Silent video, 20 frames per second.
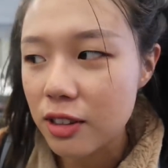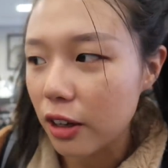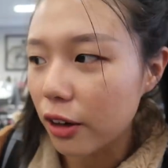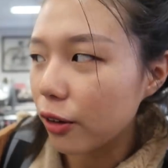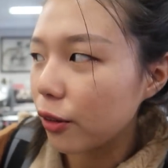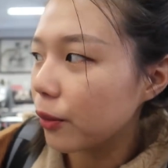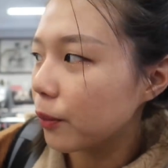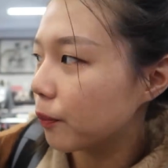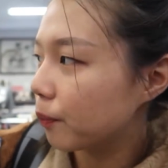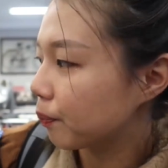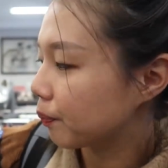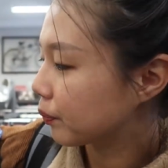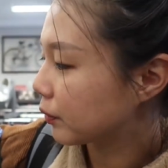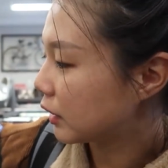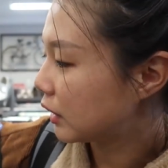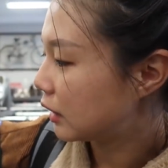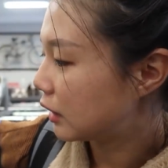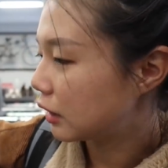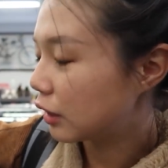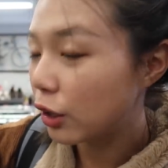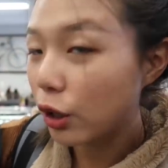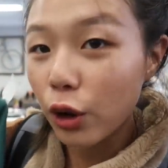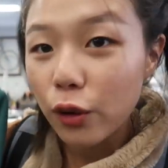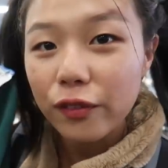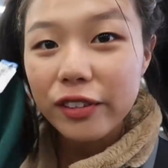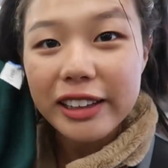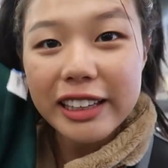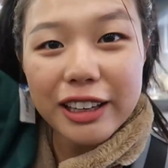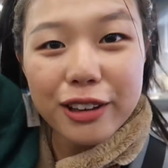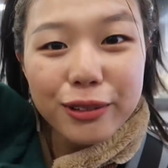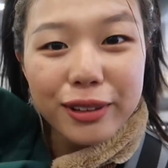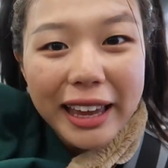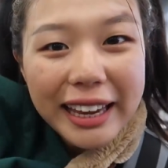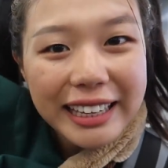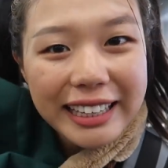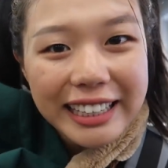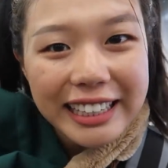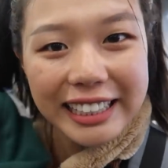so hopefully you like